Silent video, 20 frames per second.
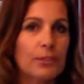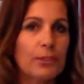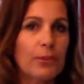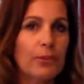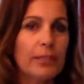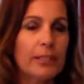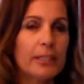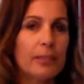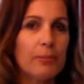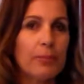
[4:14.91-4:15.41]

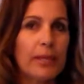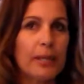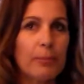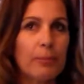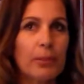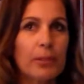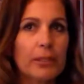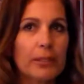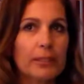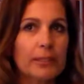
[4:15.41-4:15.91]
donut in the
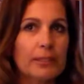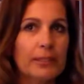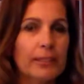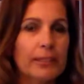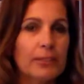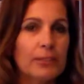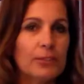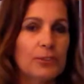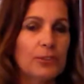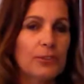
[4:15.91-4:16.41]
back parking
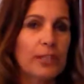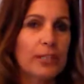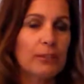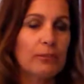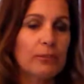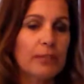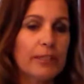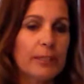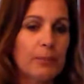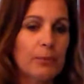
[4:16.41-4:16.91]
lot and try to
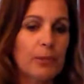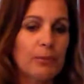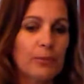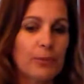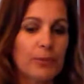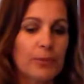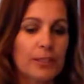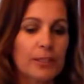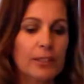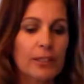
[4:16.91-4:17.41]
run them
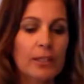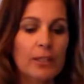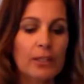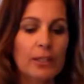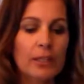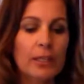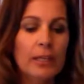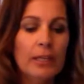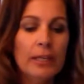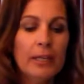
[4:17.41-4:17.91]
over with the
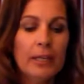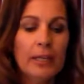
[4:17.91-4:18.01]
car.